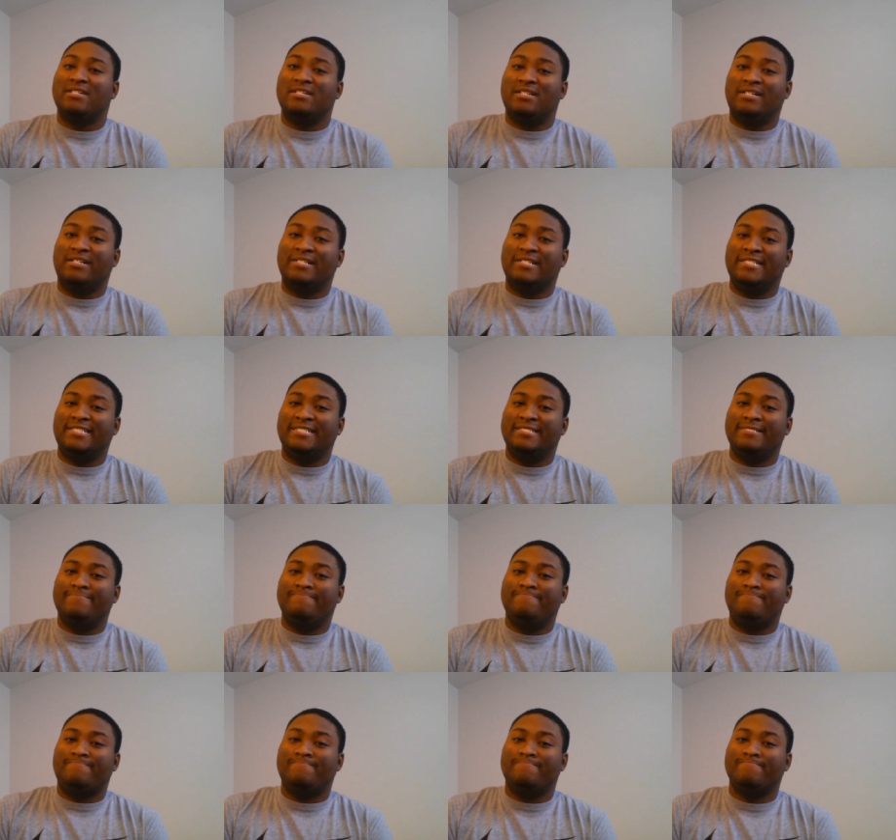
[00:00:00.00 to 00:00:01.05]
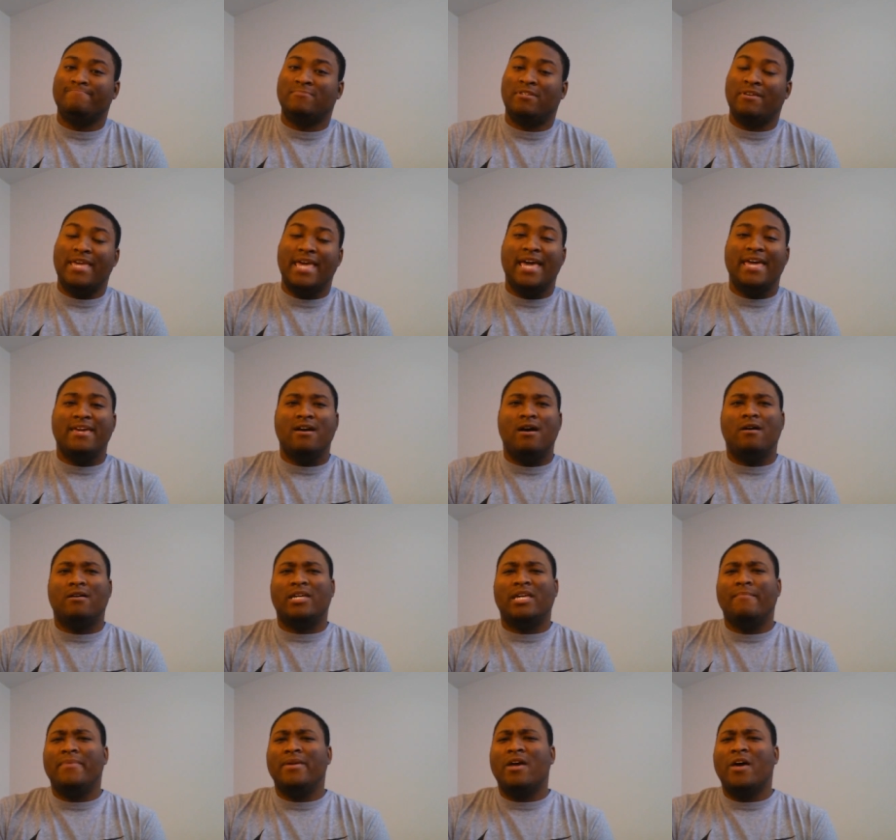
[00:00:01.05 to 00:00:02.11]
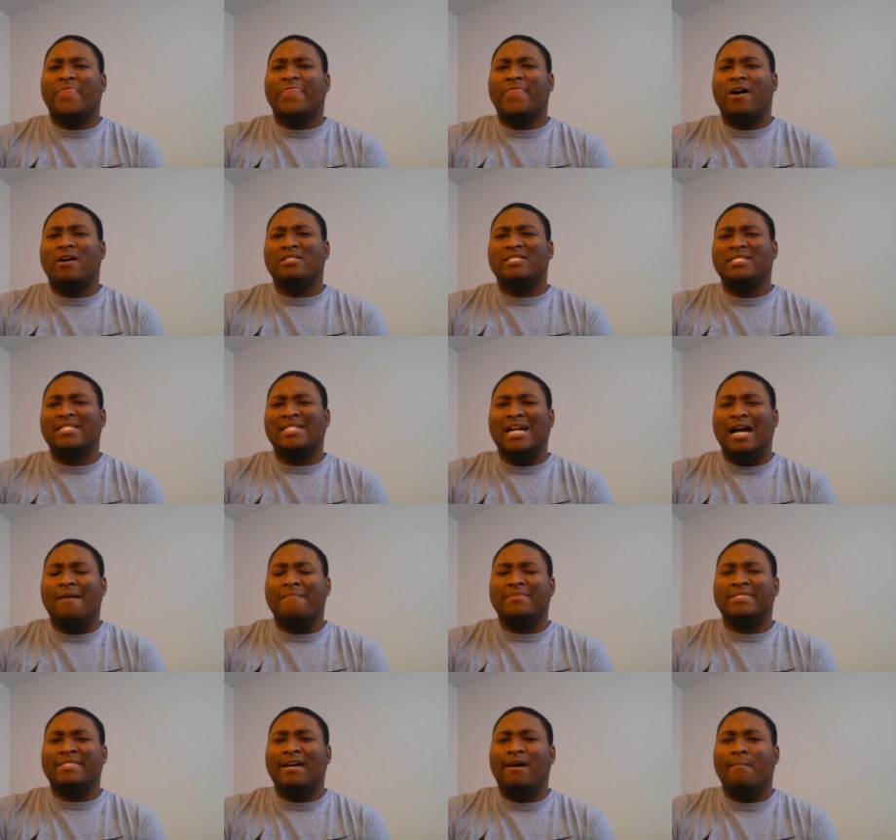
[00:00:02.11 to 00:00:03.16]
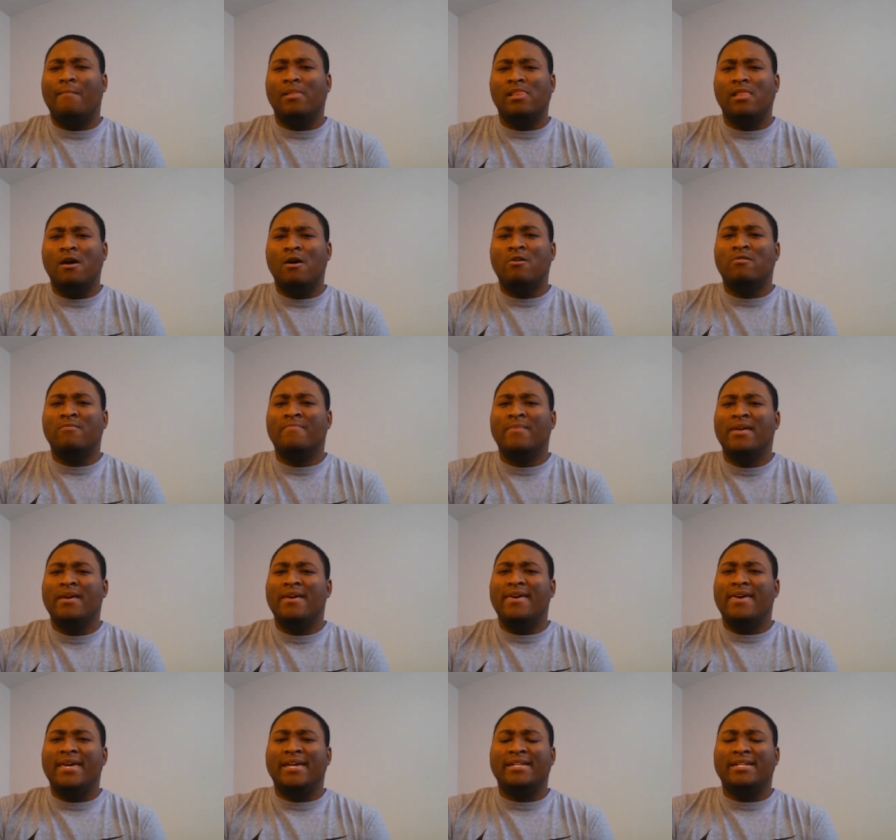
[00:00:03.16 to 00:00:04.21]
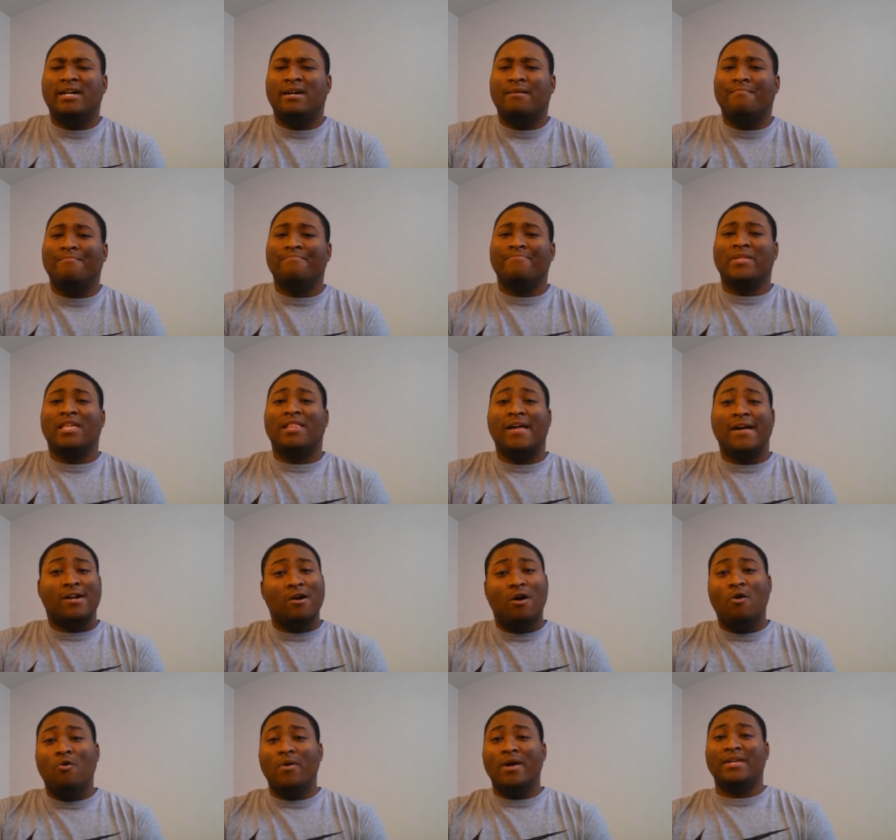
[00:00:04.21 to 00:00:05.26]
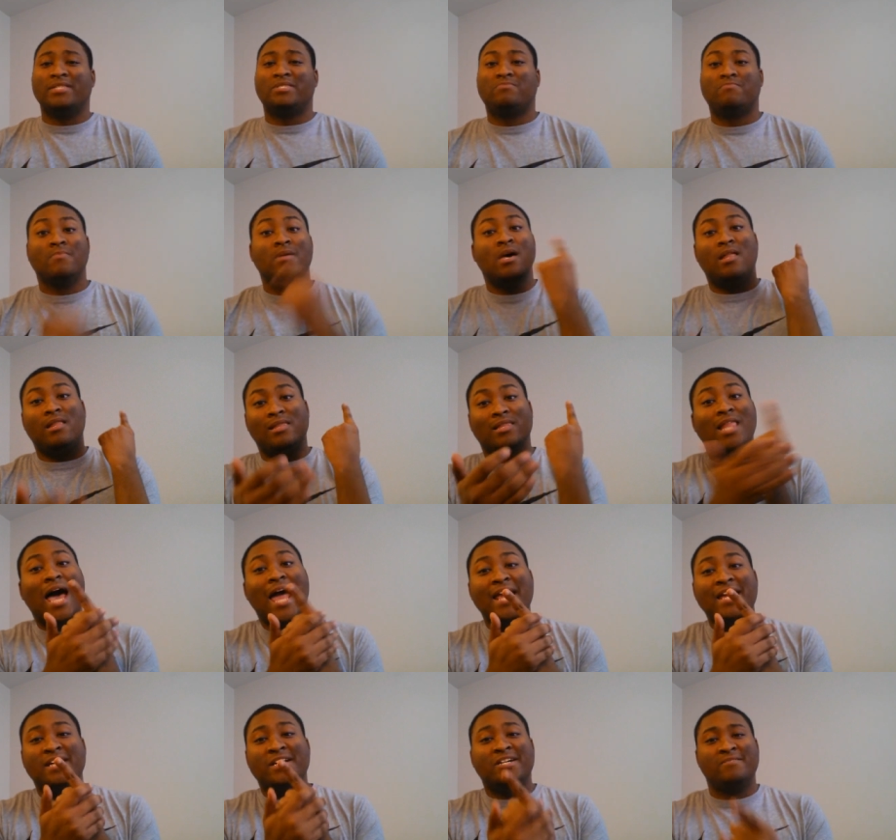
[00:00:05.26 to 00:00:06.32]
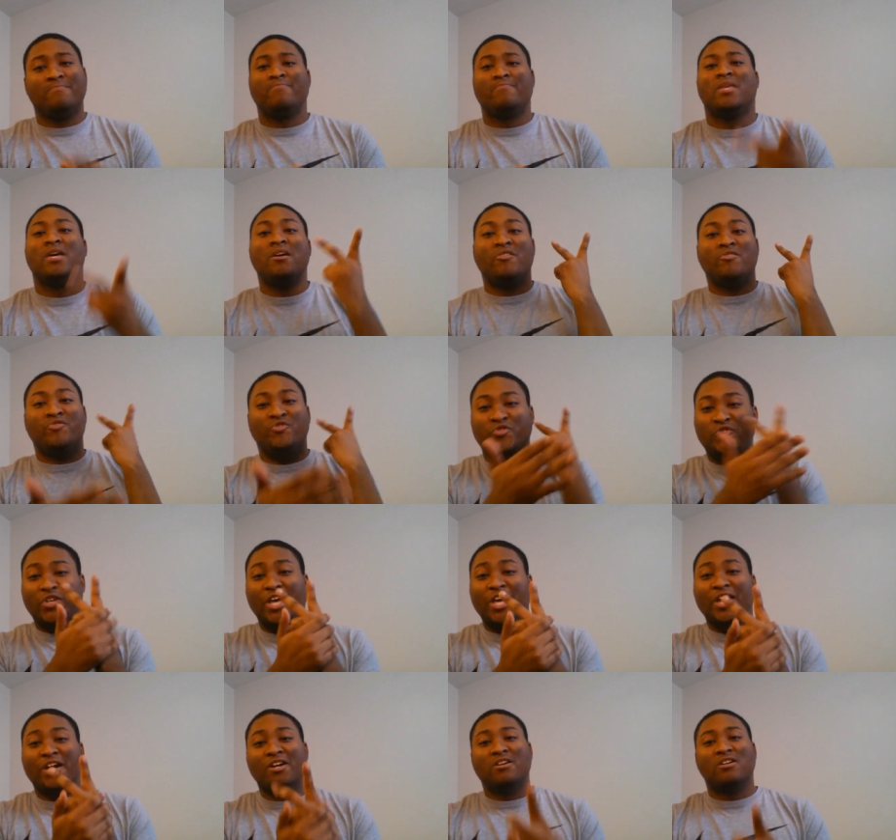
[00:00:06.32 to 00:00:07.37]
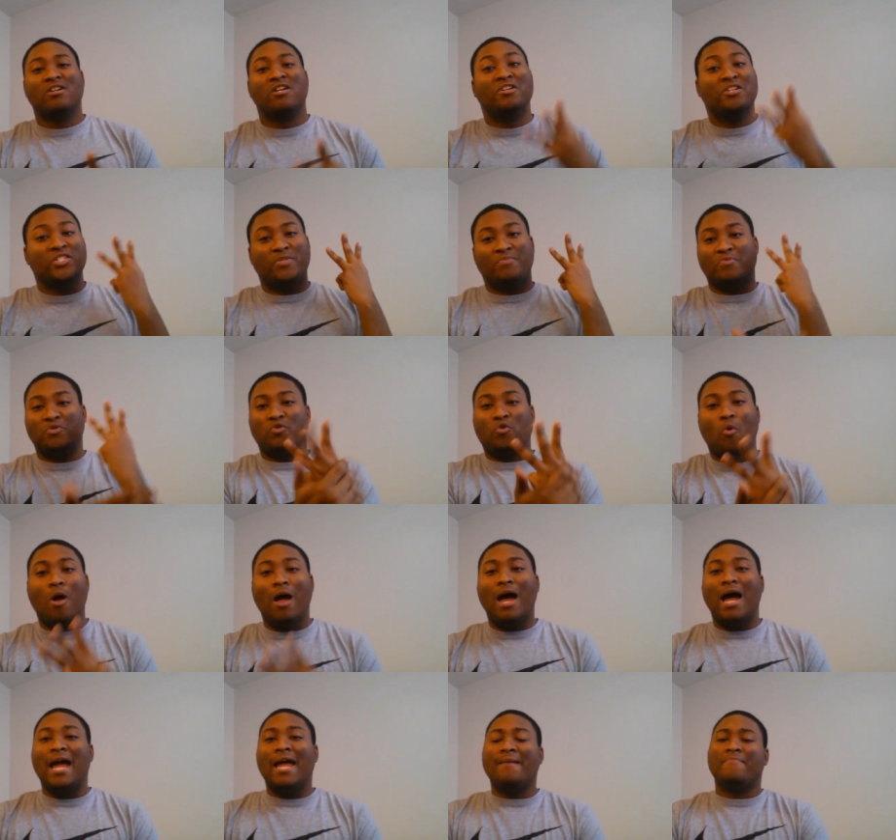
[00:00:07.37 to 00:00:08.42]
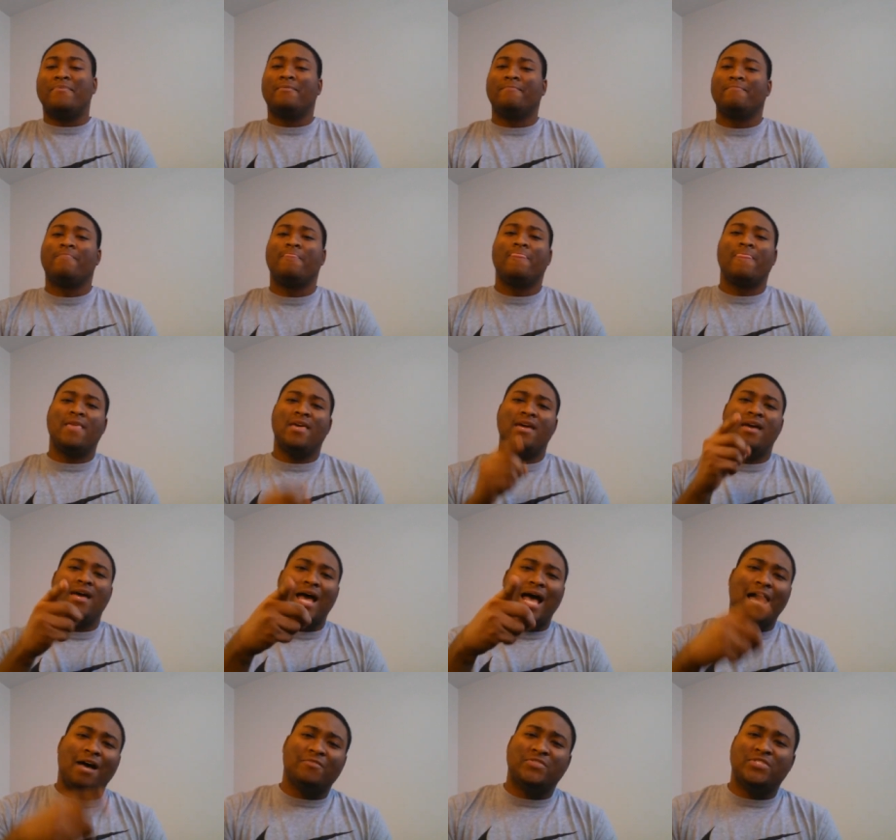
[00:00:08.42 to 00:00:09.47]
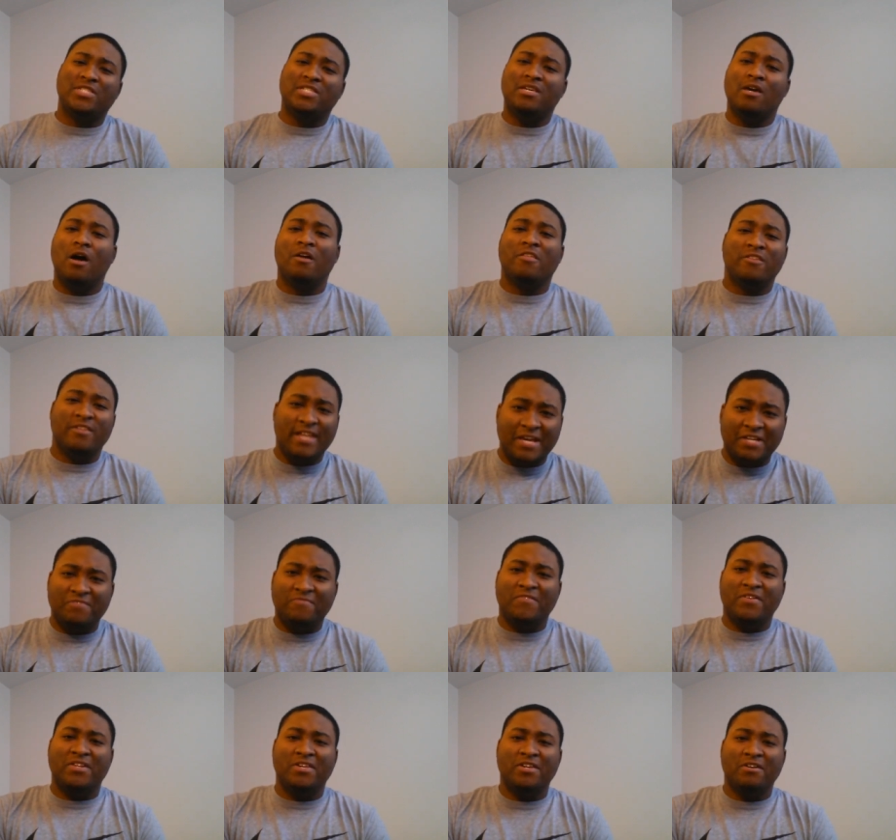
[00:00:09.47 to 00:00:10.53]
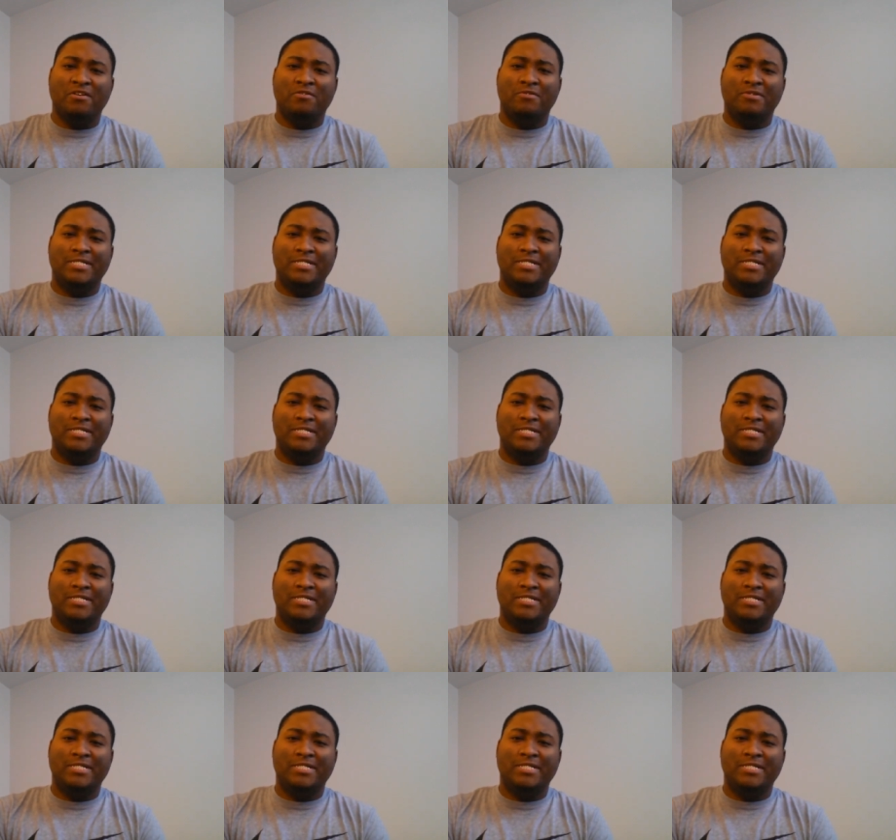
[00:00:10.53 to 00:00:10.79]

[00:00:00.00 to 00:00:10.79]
Uh, so, yeah, y'all. Give me your thoughts in the comments down below. And, um, like always, like, share, subscribe. I'll see y'all in the next video.